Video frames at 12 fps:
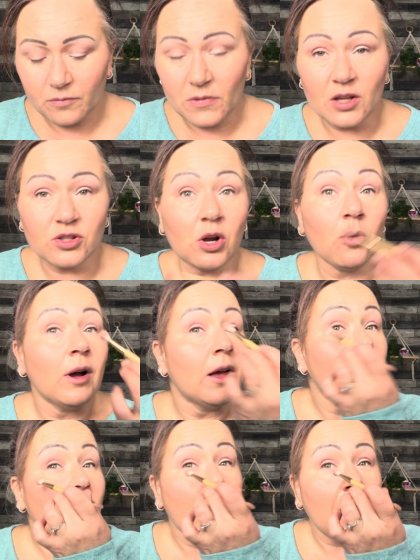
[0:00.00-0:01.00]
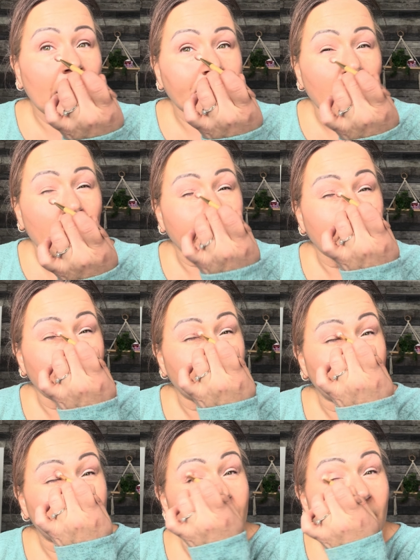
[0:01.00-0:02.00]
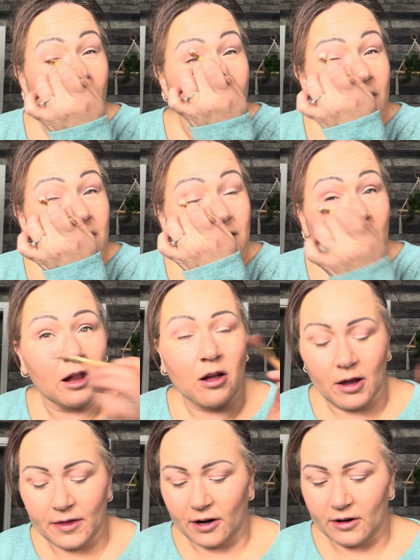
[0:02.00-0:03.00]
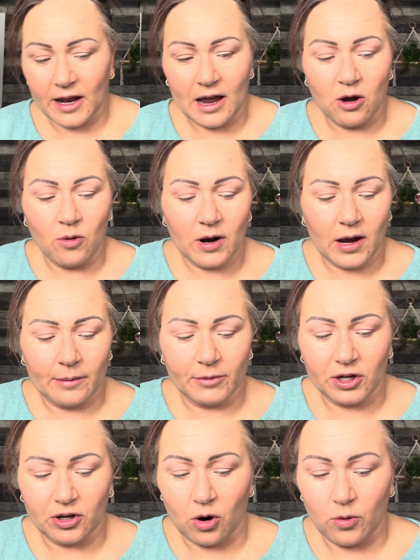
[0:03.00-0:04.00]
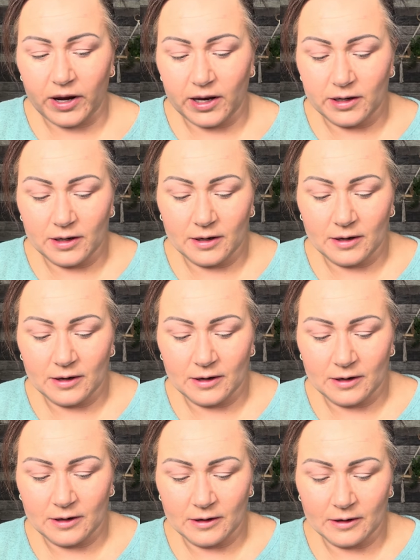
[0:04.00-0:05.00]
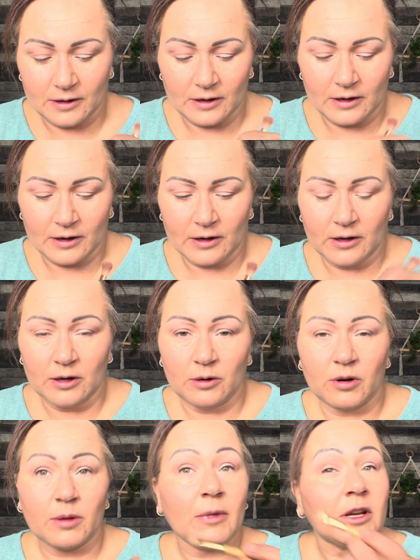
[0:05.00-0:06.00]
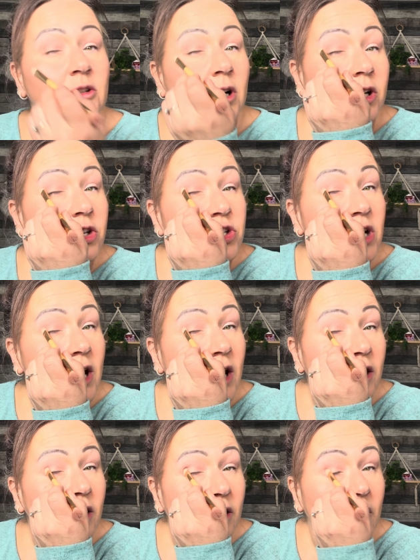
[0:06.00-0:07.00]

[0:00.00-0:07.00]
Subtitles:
So I've got enough of this nail on there now. I'm going to go in with my darker shade.